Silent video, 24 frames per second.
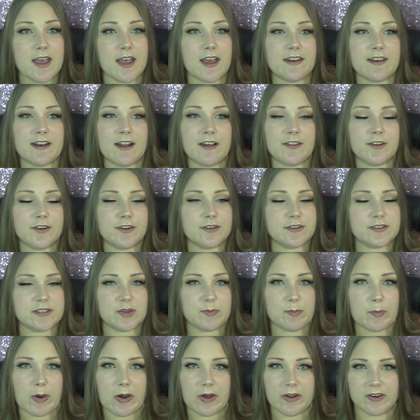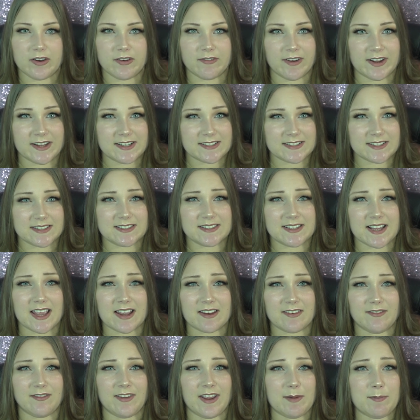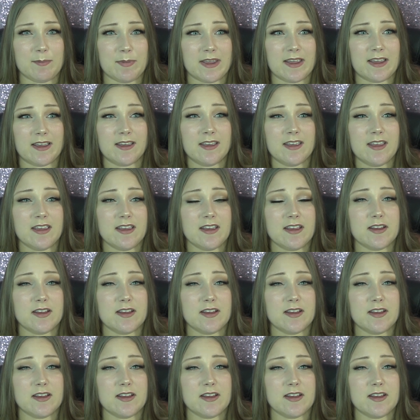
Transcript: and now they're using pod devices and vaping,